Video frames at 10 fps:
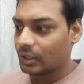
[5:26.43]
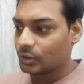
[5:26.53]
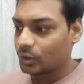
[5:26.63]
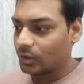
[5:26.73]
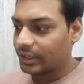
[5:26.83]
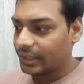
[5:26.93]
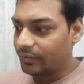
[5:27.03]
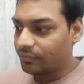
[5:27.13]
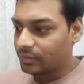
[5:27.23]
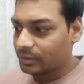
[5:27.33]
So
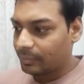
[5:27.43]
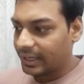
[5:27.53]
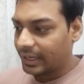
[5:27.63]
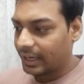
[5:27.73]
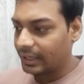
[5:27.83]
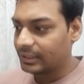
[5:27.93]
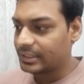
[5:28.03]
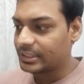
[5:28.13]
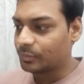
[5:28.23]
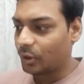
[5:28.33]
if my head
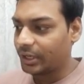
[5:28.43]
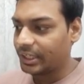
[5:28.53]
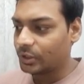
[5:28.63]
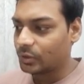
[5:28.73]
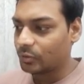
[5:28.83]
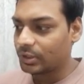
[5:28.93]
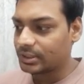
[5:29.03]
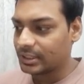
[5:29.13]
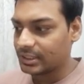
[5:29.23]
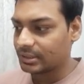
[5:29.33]
is pointing
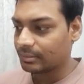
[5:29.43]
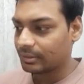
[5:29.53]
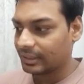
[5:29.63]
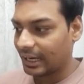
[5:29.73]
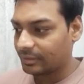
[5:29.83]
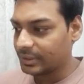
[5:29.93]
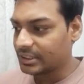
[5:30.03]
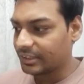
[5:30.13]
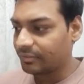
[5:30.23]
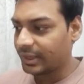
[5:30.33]
towards this, that
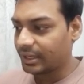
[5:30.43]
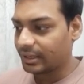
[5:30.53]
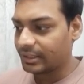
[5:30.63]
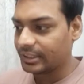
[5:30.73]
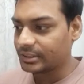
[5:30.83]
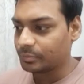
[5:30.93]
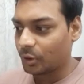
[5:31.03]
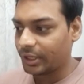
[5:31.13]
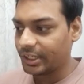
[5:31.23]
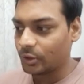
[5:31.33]
means if my current is
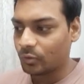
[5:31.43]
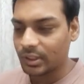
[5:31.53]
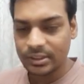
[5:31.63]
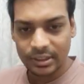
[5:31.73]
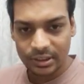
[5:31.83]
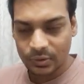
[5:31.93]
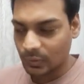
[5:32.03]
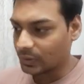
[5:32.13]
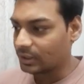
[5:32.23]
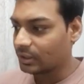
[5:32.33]
pointing towards this
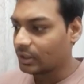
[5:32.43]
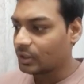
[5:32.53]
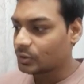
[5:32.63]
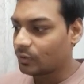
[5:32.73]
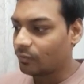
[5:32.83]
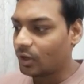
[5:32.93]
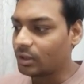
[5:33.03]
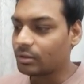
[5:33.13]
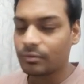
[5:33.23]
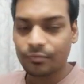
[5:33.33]
node, so
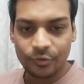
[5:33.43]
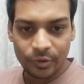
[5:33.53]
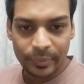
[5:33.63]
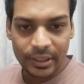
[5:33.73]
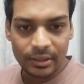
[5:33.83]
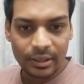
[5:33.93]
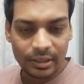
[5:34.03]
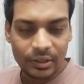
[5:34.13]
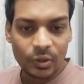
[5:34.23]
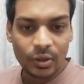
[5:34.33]
what would be
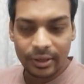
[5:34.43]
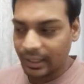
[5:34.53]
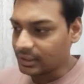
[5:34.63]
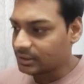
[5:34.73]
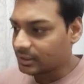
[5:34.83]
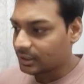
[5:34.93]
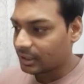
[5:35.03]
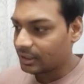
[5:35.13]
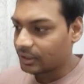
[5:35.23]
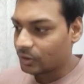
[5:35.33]
current.next?
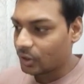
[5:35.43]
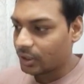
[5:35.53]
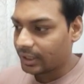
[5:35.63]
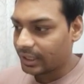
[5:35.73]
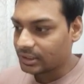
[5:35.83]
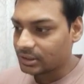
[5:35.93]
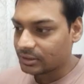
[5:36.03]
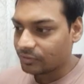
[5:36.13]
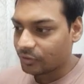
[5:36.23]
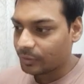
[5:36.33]

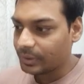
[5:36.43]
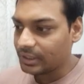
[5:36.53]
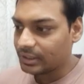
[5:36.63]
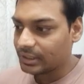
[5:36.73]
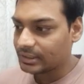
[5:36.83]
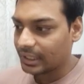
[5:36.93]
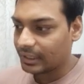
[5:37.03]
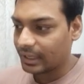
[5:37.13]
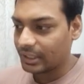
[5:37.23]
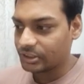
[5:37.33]
Current.next would be this
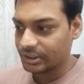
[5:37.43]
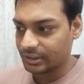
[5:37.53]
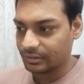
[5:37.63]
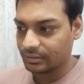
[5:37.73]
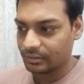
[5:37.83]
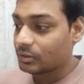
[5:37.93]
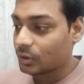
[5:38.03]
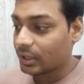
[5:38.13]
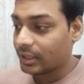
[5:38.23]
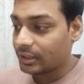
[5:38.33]
entire chain.
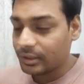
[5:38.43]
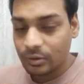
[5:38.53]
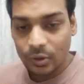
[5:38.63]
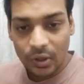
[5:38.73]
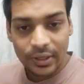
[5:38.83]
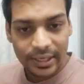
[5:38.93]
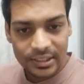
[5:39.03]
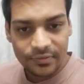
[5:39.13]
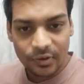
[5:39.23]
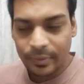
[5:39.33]
So
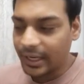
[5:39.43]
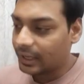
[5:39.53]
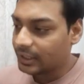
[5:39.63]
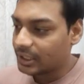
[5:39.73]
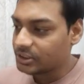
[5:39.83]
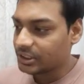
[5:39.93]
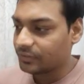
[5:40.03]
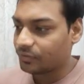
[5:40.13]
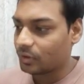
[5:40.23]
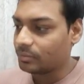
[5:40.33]
current.next would be entire
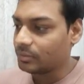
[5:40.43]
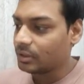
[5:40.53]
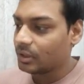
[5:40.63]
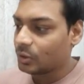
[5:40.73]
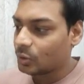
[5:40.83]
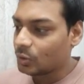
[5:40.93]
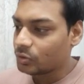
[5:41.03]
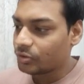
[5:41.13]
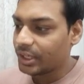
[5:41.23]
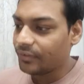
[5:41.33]
chain from
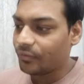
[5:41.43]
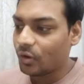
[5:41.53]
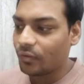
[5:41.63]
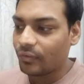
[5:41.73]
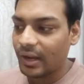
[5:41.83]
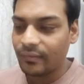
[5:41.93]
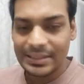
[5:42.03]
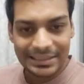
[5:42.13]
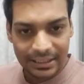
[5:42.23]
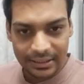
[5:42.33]
2, 3, 4, 5
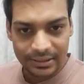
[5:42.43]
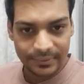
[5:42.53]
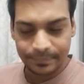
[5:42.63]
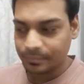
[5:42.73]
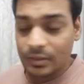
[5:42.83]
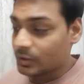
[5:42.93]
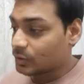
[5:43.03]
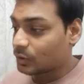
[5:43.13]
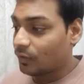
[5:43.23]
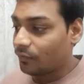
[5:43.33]
and 6.
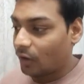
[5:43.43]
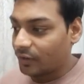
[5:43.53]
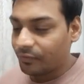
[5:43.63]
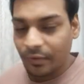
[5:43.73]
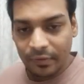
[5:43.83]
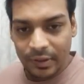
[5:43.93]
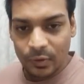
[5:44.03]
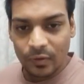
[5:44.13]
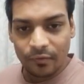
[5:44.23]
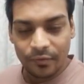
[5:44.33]
So what we will
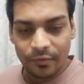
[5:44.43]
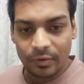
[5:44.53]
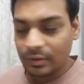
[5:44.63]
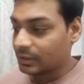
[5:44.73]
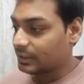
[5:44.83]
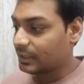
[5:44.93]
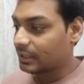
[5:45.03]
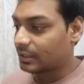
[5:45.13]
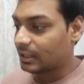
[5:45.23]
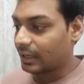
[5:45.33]
do,
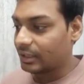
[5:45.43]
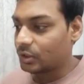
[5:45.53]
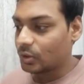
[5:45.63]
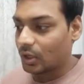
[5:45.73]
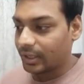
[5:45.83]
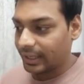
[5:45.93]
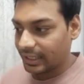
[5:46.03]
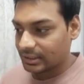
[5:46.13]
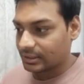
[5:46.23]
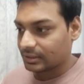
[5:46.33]
the
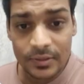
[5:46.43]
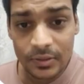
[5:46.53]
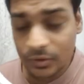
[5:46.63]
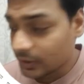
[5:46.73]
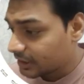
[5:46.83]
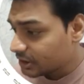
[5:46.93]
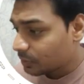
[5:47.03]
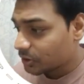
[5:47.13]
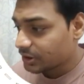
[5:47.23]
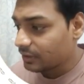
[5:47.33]
current.next. So this
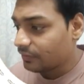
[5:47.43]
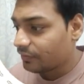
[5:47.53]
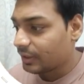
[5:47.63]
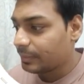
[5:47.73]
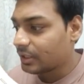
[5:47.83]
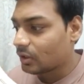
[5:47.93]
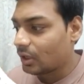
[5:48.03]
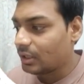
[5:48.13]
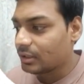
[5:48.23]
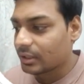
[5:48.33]
portion will be
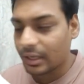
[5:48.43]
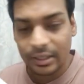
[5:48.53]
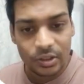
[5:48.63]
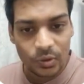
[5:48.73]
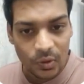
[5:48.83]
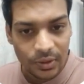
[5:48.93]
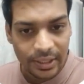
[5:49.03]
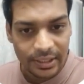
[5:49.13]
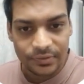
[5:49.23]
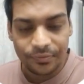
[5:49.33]
called
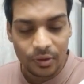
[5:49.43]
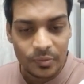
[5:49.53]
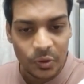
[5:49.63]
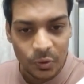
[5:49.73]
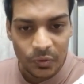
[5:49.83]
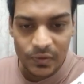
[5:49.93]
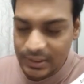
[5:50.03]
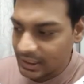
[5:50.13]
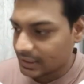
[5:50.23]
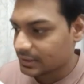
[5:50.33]
current.next from 2 to
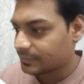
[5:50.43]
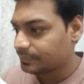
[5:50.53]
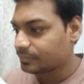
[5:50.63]
6.